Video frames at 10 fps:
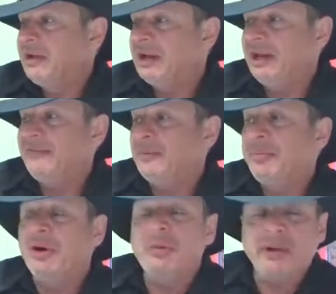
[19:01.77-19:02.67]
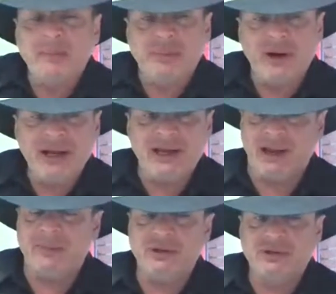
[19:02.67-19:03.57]
and even permanent brain
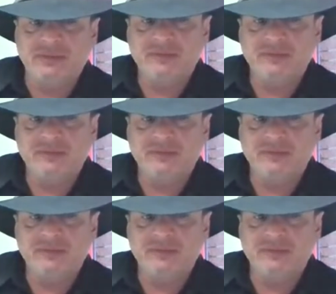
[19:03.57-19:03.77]
damage